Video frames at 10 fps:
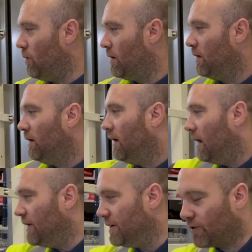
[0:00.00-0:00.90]
and
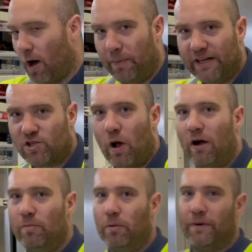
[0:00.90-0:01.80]
then we've got a bit of
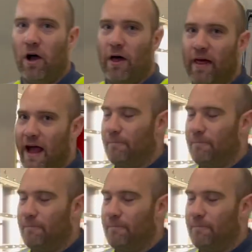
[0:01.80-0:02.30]
12mm behind that.